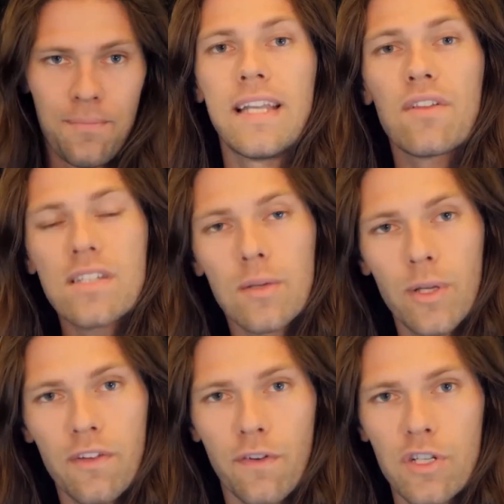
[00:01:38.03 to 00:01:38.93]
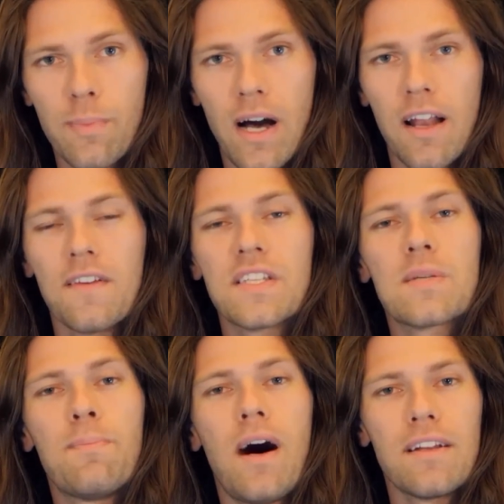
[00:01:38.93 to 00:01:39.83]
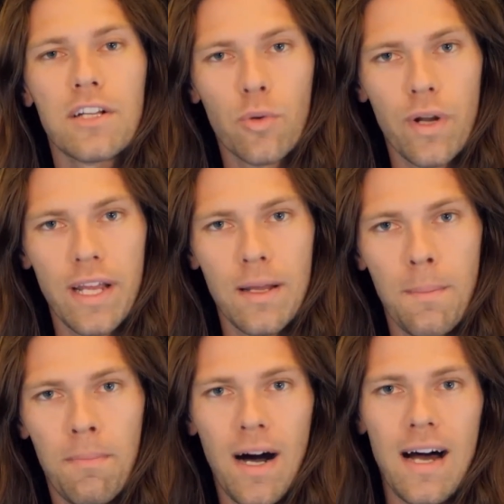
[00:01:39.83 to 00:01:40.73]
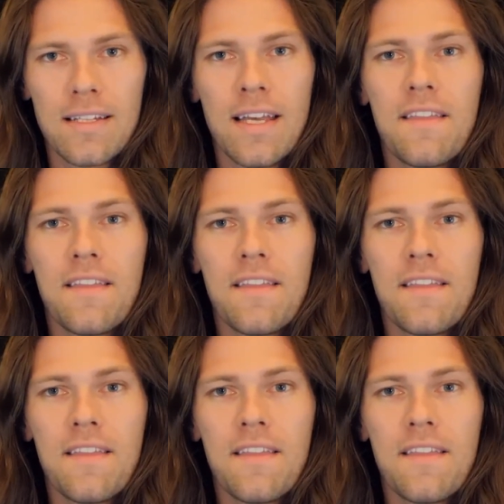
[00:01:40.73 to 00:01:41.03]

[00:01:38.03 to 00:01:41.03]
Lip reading: Now let's talk about the first bot, the Spot Grid bot.